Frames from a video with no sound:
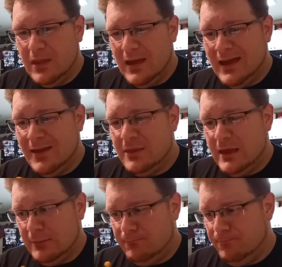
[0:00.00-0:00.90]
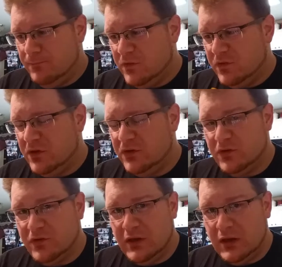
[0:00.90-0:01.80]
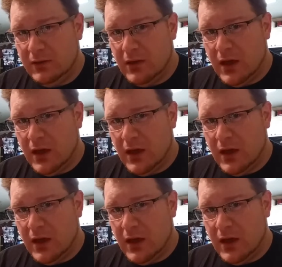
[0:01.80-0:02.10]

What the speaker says: add that citrusy